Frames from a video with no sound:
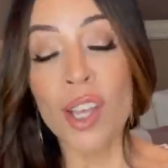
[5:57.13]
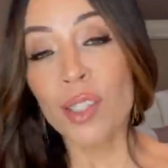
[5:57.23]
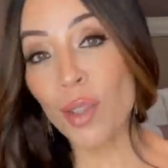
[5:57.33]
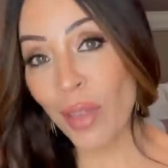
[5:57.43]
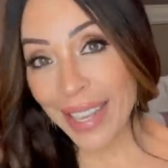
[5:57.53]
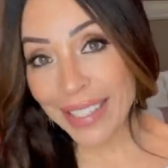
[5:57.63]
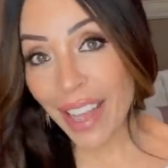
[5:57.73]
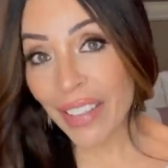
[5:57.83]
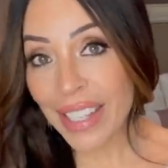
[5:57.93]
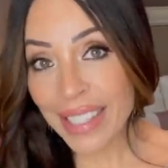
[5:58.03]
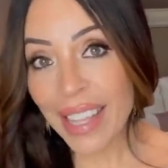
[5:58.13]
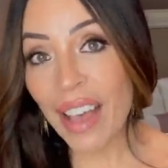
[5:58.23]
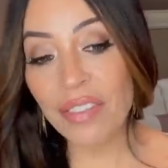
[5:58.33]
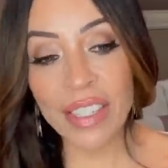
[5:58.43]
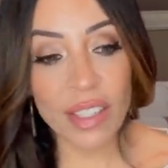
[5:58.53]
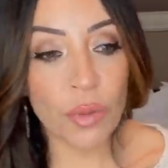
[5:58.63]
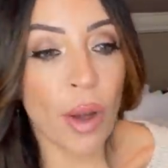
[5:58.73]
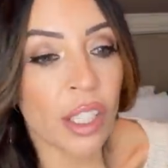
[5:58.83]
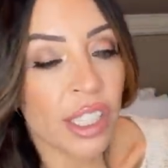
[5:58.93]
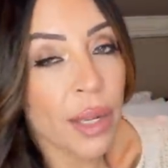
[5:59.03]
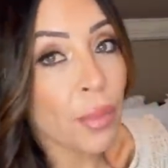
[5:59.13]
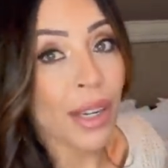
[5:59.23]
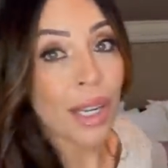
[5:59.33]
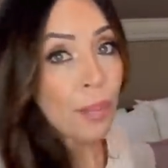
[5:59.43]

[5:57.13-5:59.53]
So that's all that's left is the wash that I'm wearing.